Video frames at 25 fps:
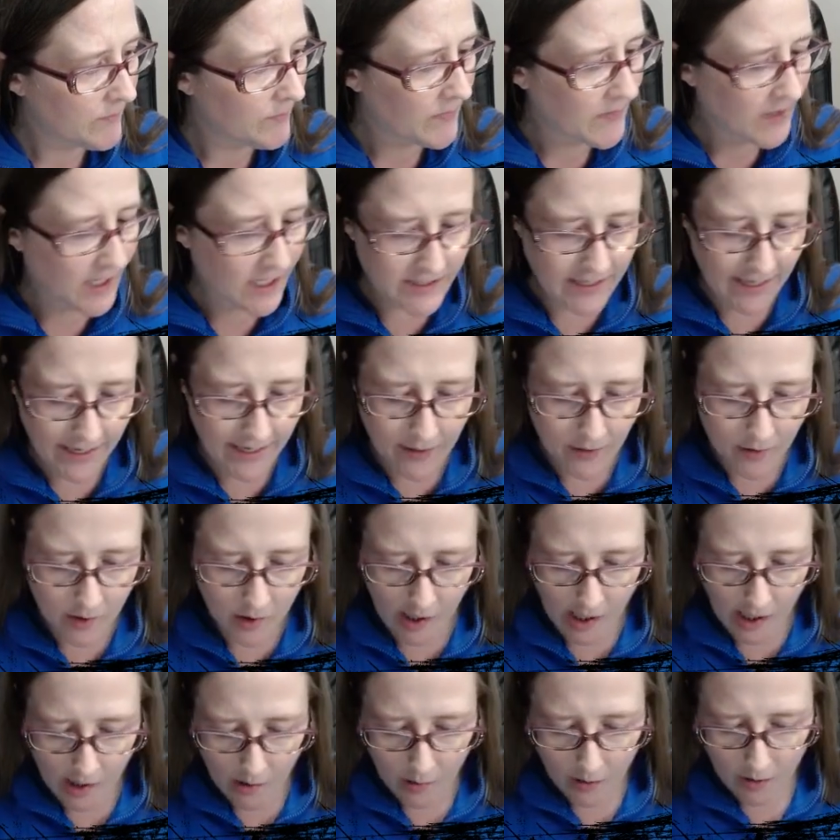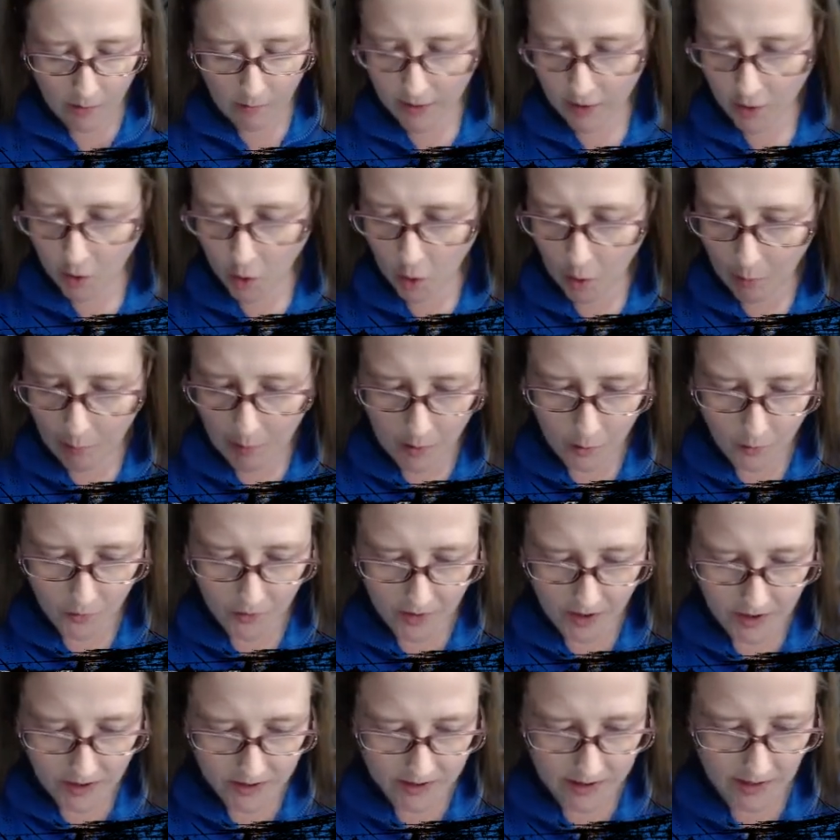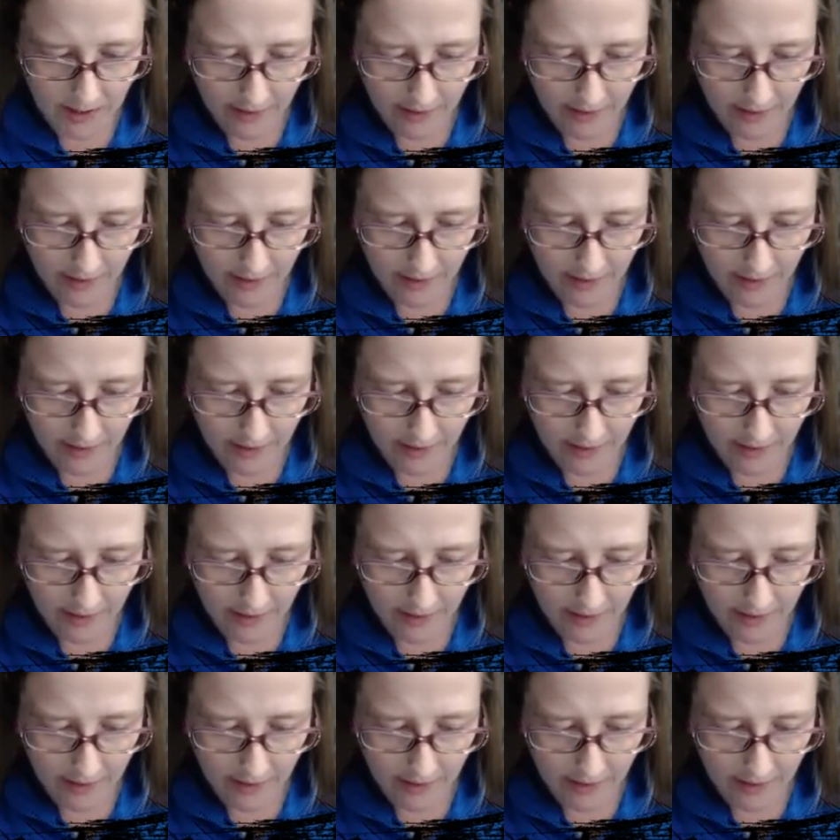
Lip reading: because I don't know how I want to go about this.